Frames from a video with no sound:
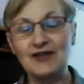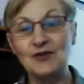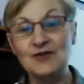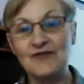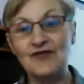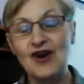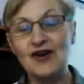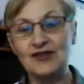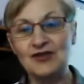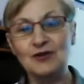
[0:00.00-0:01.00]
You notice I
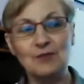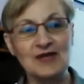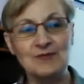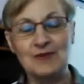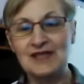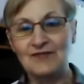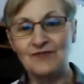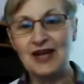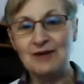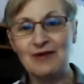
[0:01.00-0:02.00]
forgot the toothpaste, but I didn't
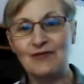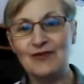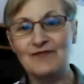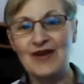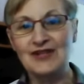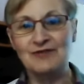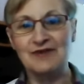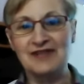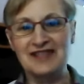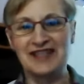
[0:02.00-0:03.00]
forget my fruit and veggie rinse.